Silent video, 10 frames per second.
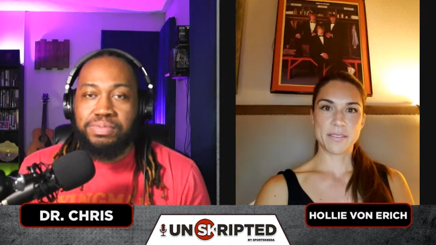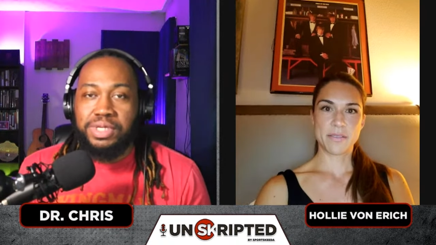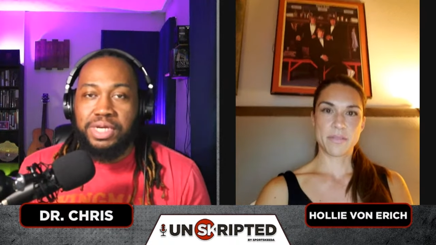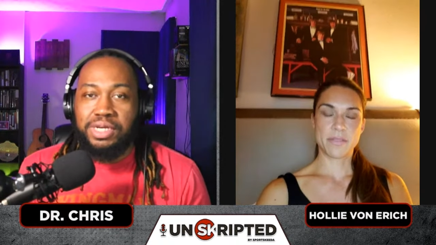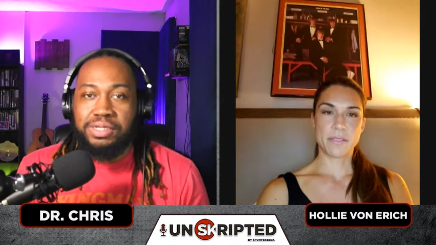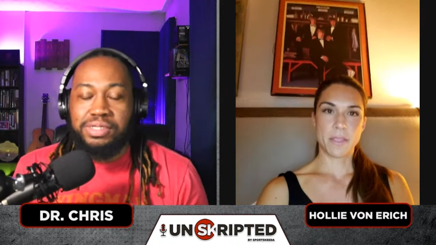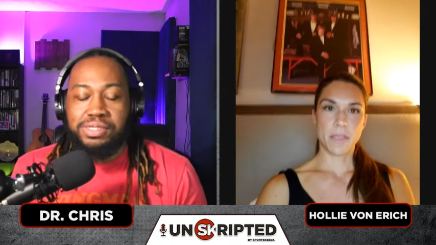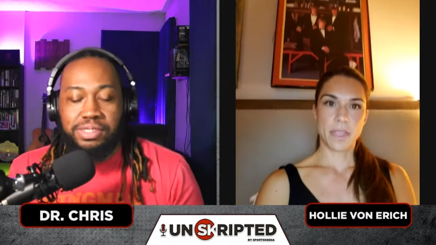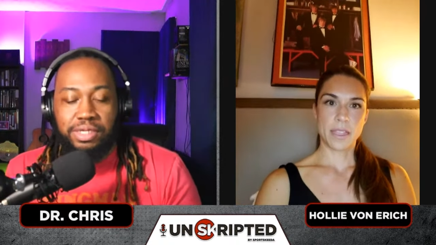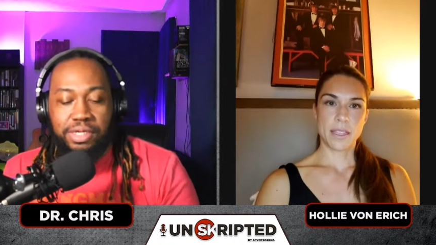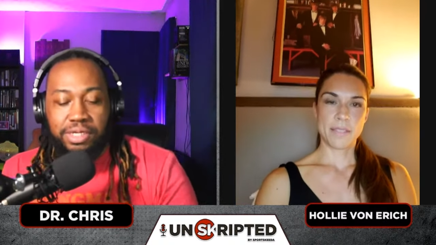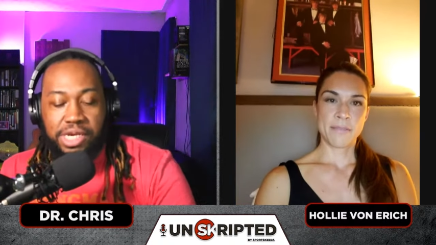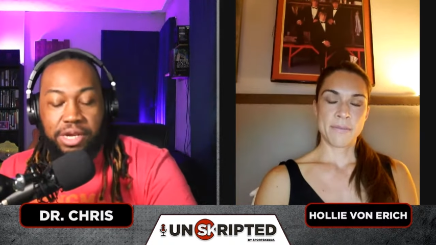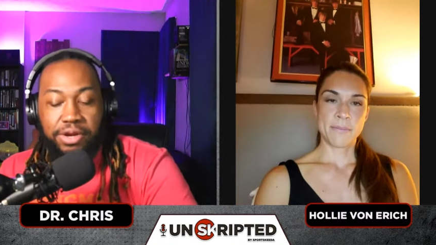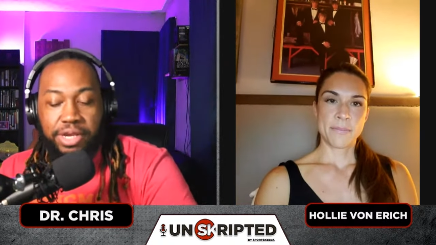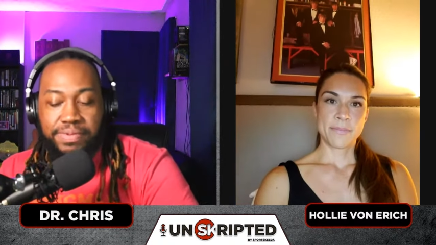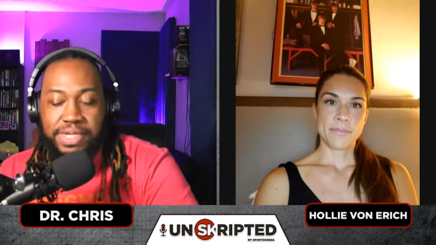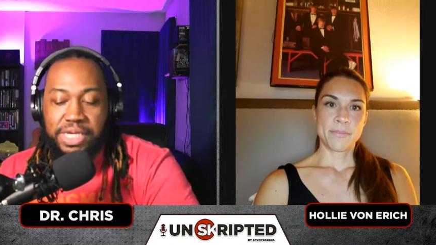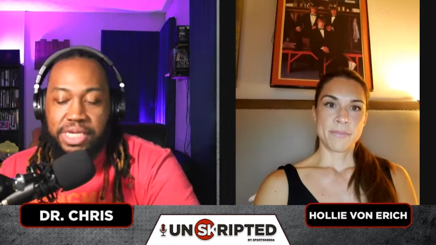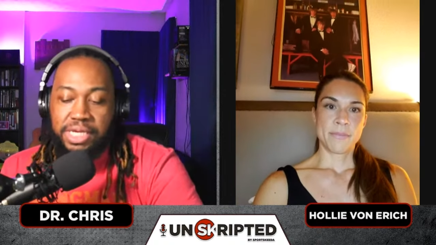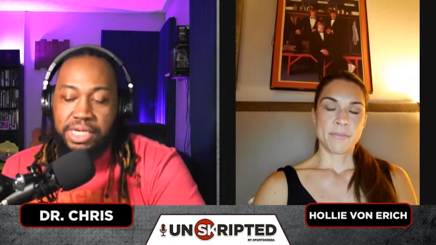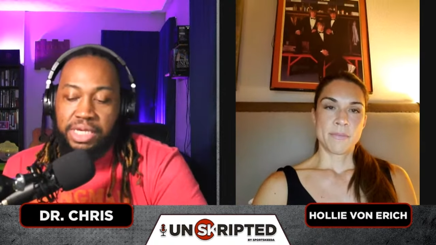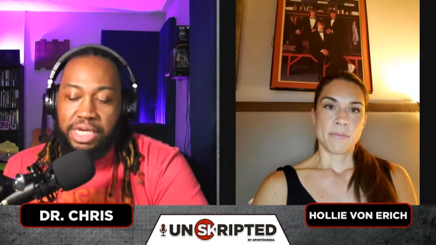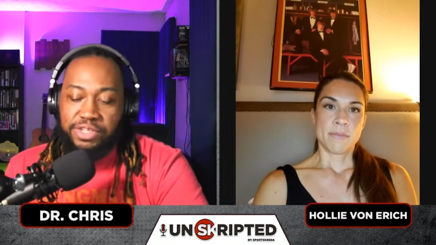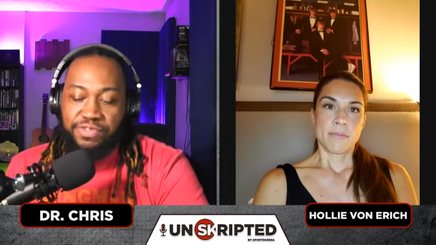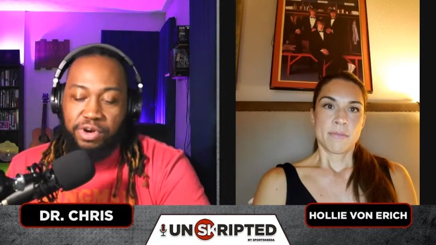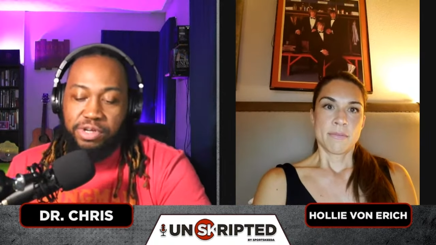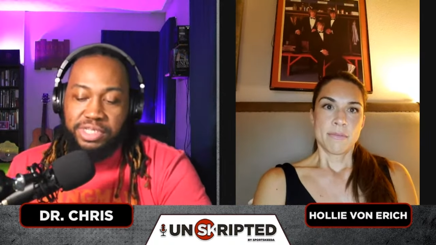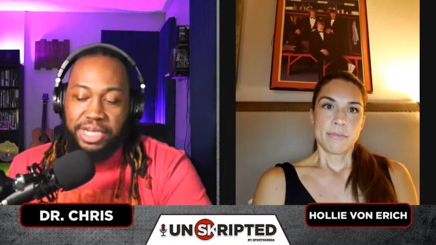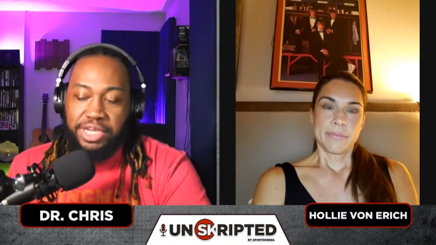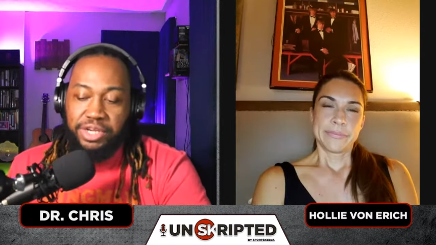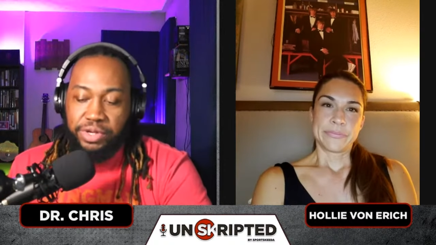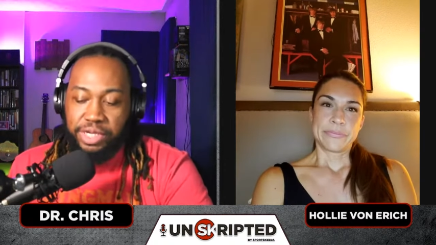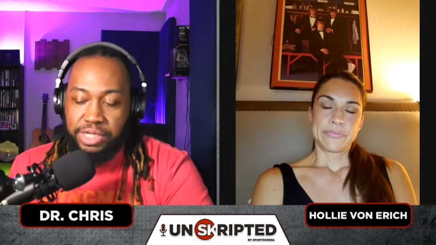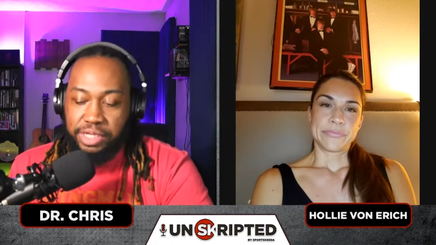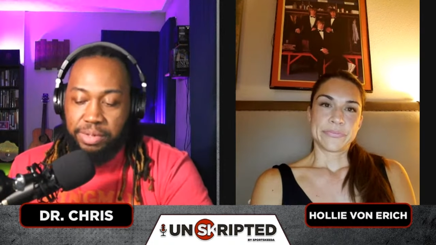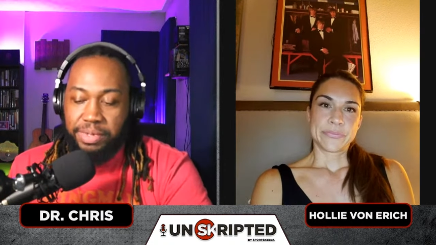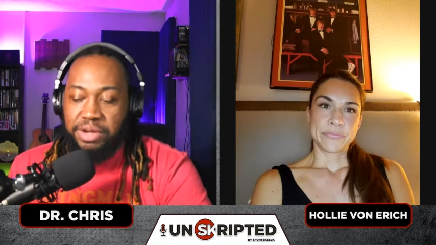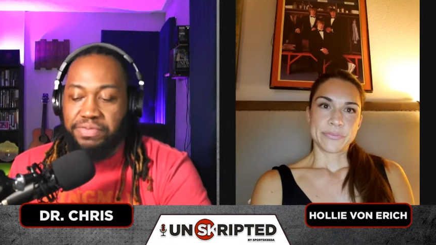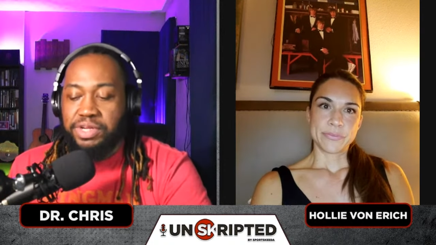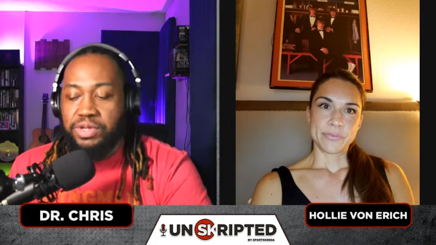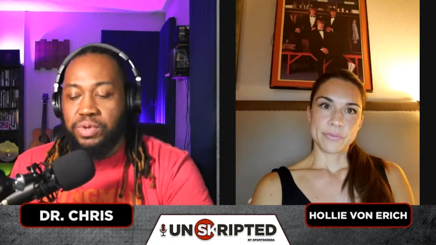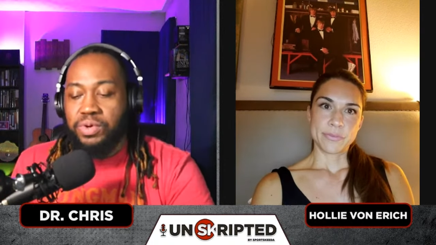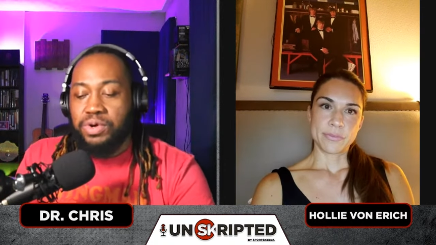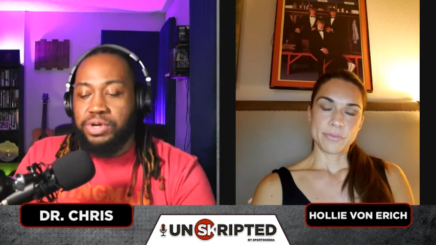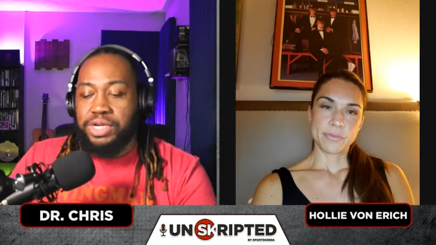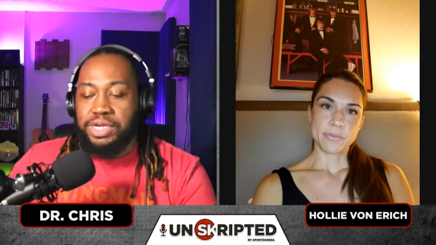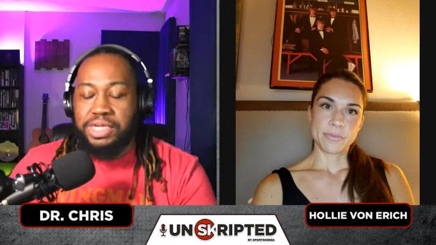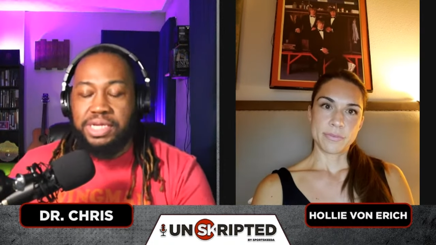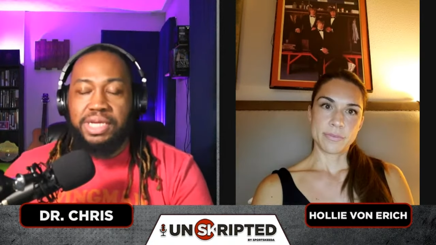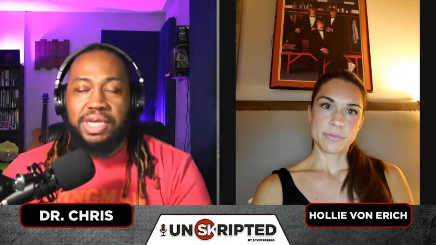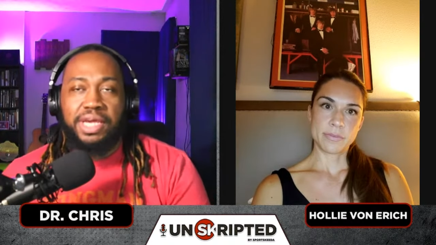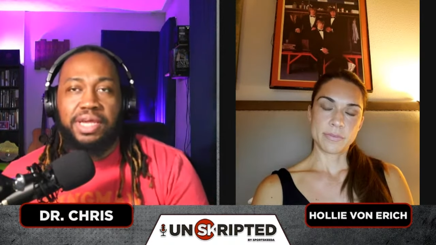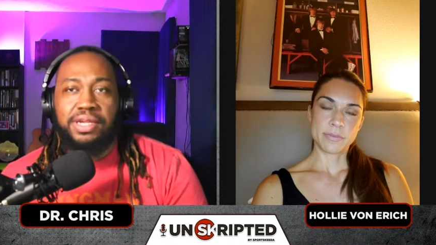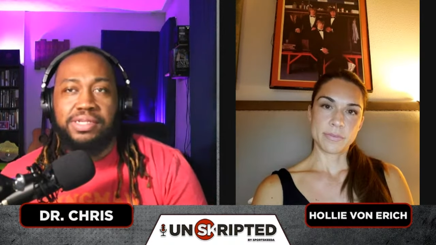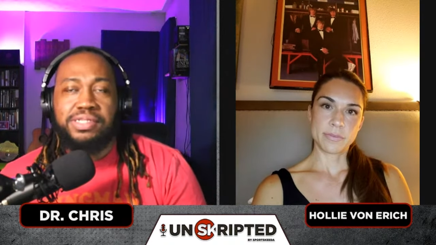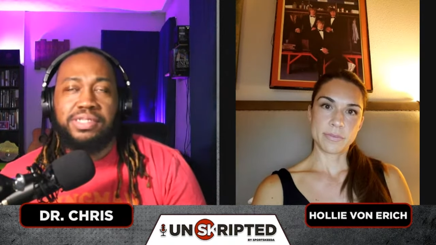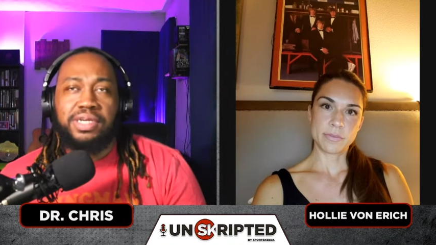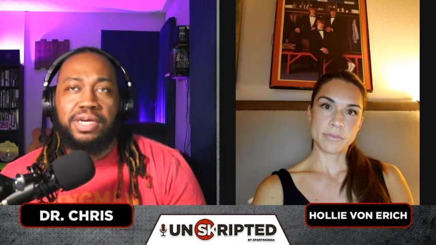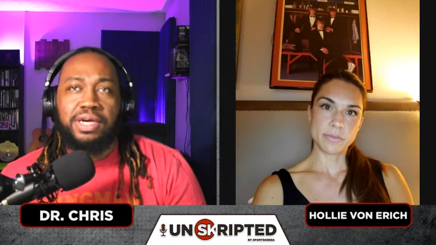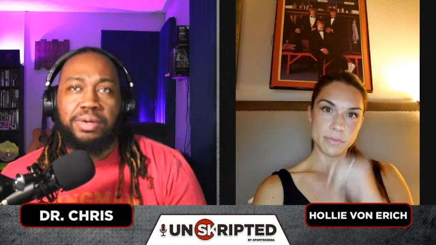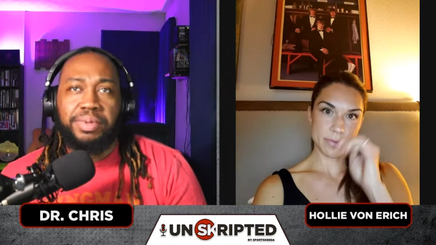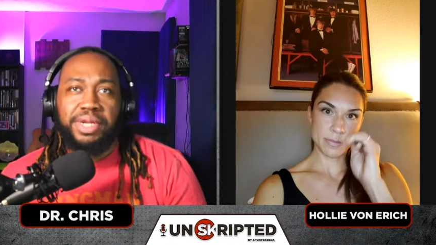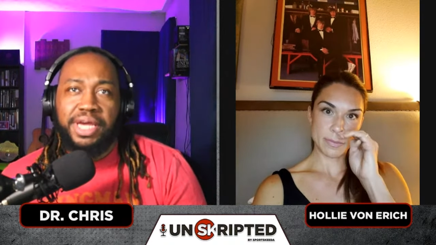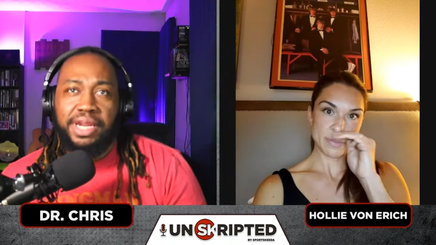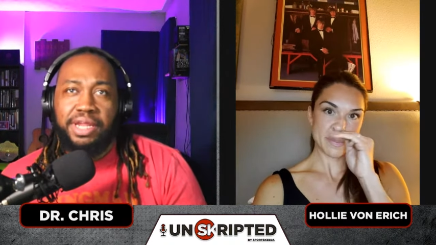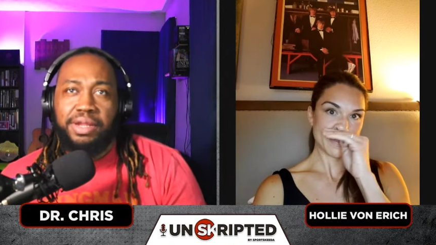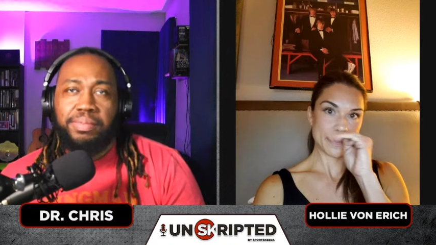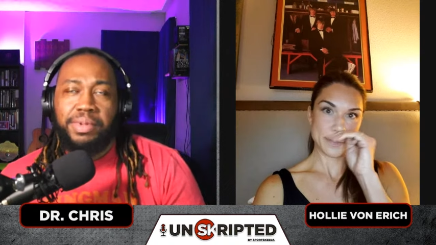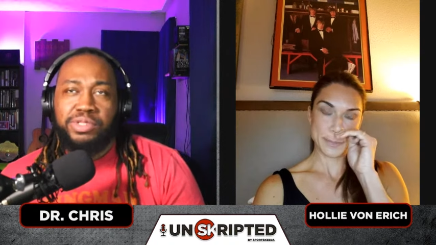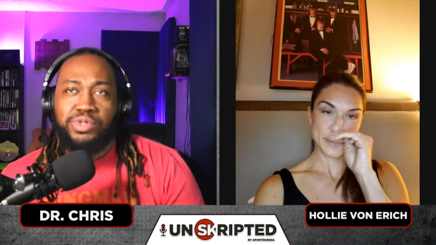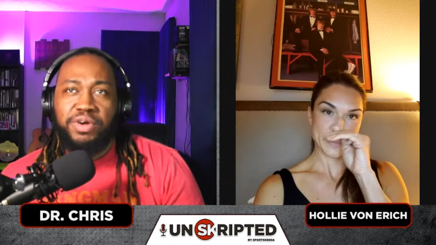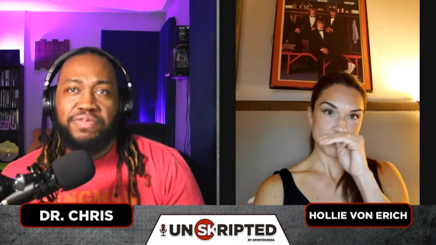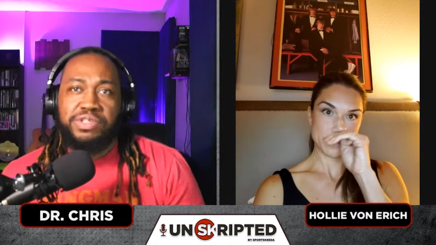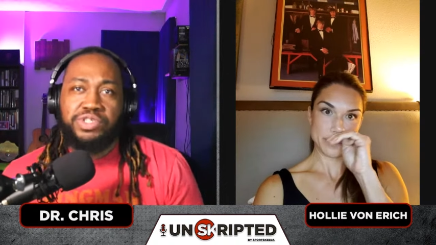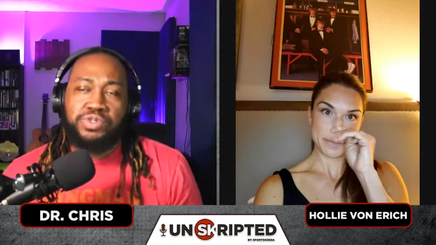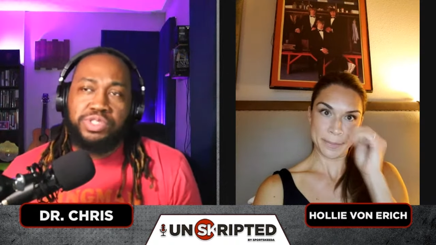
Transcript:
Speaker 1: uh, uh, as far as like you know, he, him loving the Lord and and uh, but he had mental health issues.